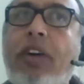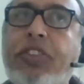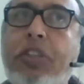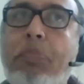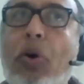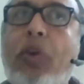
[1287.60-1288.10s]
they
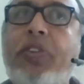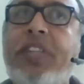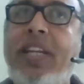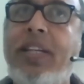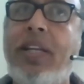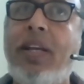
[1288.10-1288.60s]
are
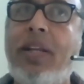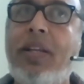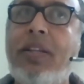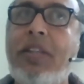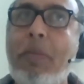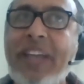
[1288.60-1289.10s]
supporting
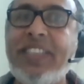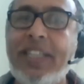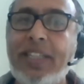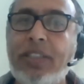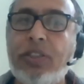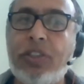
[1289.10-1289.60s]
the
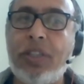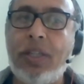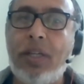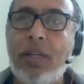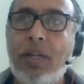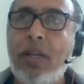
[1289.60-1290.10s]
message,
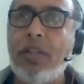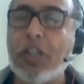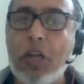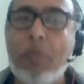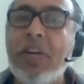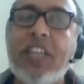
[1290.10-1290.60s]

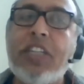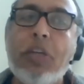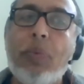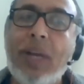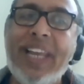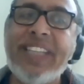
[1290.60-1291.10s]
the
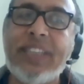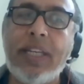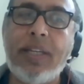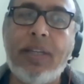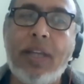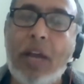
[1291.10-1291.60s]
community will
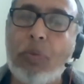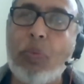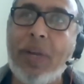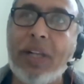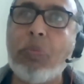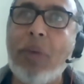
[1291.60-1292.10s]
listen
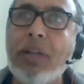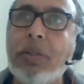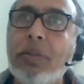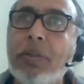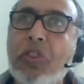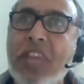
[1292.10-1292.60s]
and
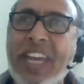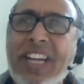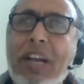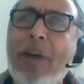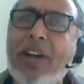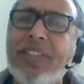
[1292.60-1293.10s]
will
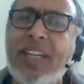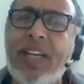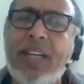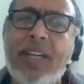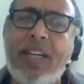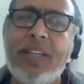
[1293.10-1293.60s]
think about
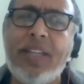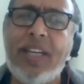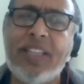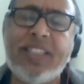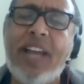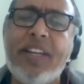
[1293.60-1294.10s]
it in
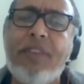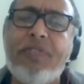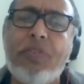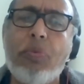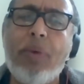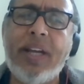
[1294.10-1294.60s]
a slightly
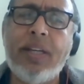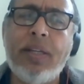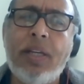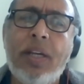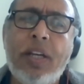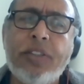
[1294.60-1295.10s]
different way.
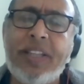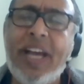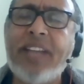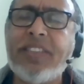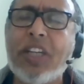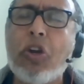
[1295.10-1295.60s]
So
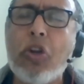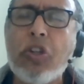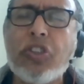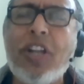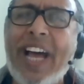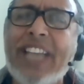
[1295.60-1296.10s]
that's a
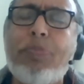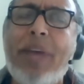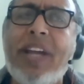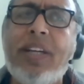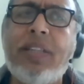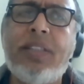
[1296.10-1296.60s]
crucial
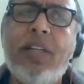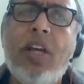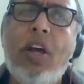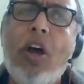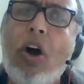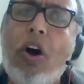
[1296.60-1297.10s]
aspect
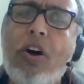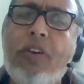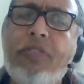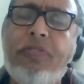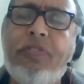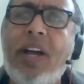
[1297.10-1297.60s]

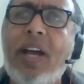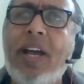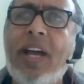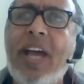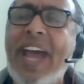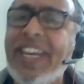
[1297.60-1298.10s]
of
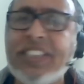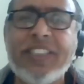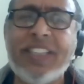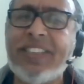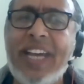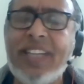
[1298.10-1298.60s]
any
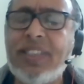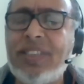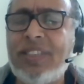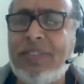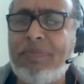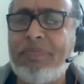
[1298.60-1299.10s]

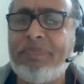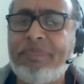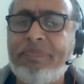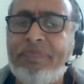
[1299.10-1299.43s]
success.